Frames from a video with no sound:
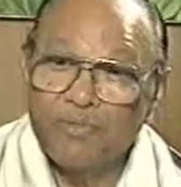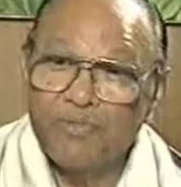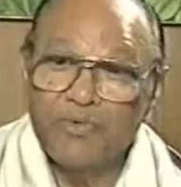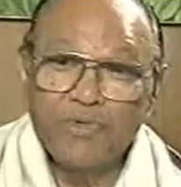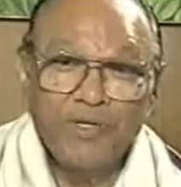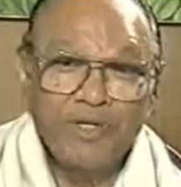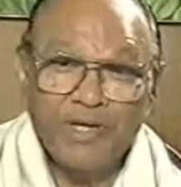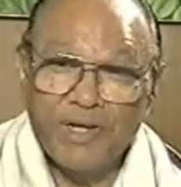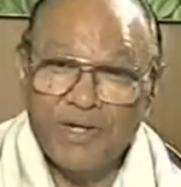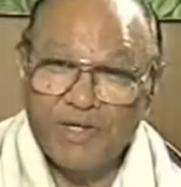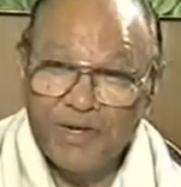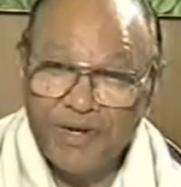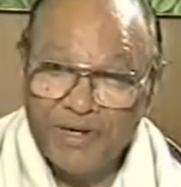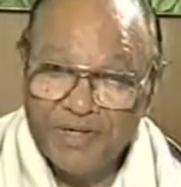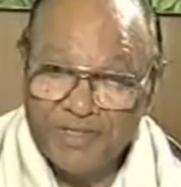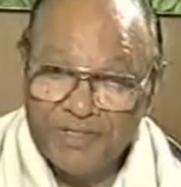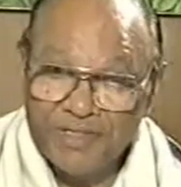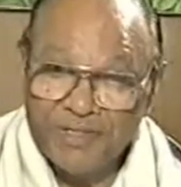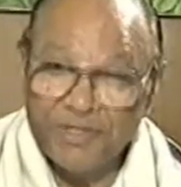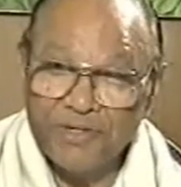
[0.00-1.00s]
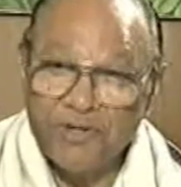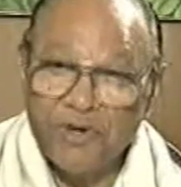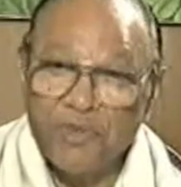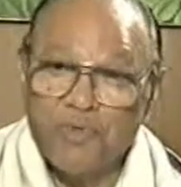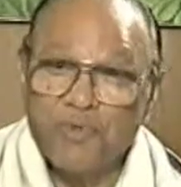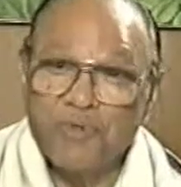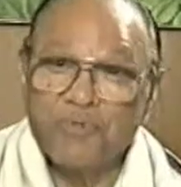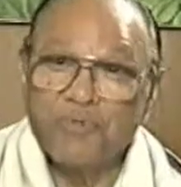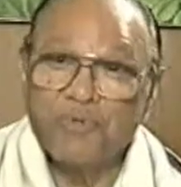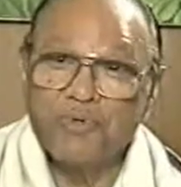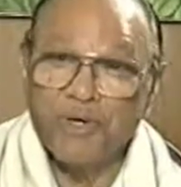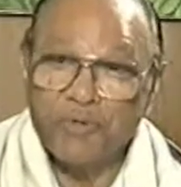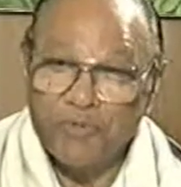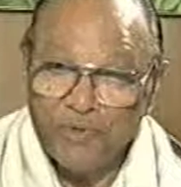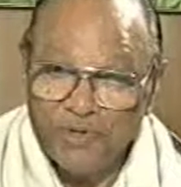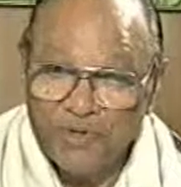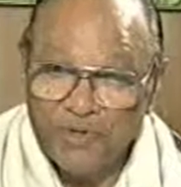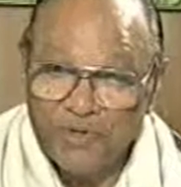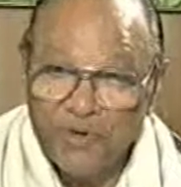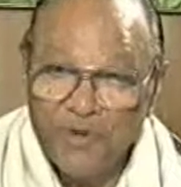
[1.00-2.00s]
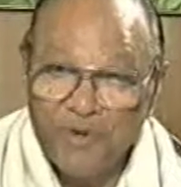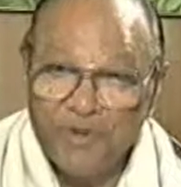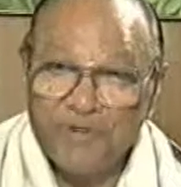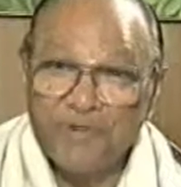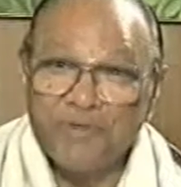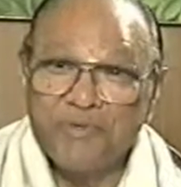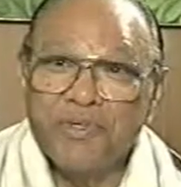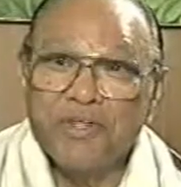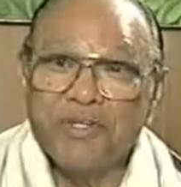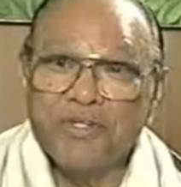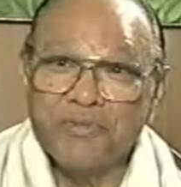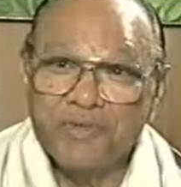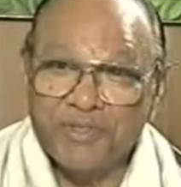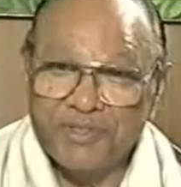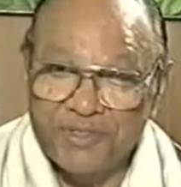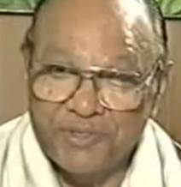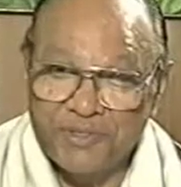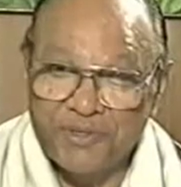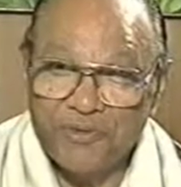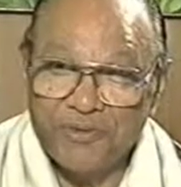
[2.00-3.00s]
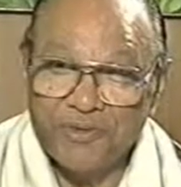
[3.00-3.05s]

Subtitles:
Well, we cannot say now, but we are working out in various methods.